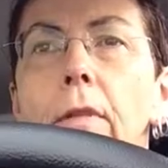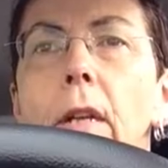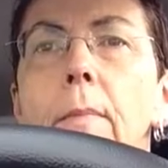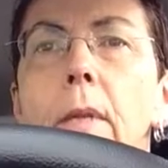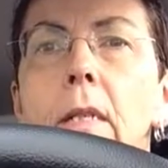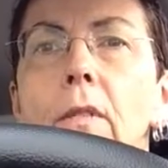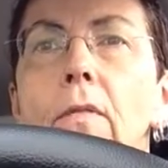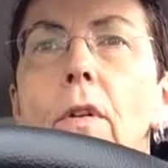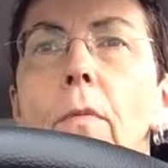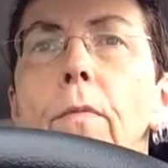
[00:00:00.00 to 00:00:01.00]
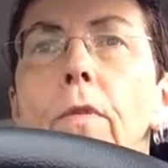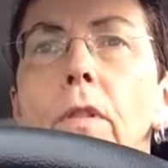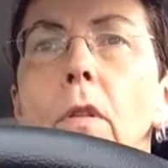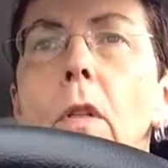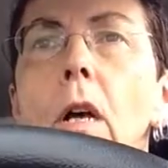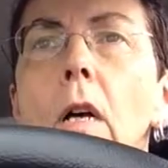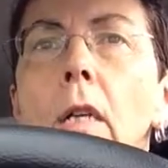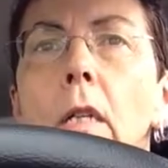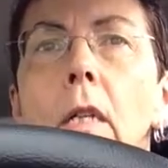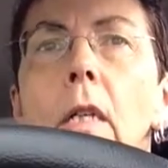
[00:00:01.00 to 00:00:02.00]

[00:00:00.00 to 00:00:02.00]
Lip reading: friend because you've known him for so long?